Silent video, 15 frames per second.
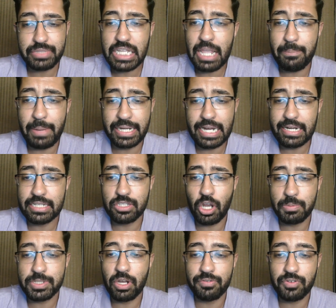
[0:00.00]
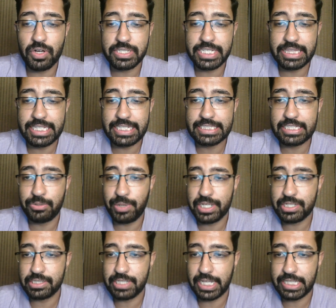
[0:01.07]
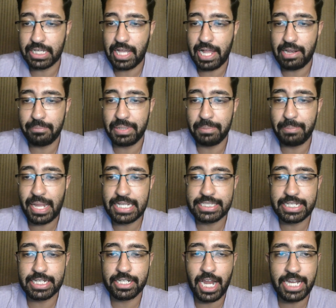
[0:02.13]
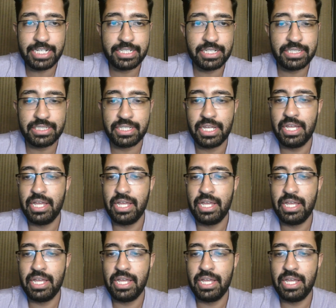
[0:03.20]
Mateta is an option. Of course, in these situations, I think I'll be benching Reinders.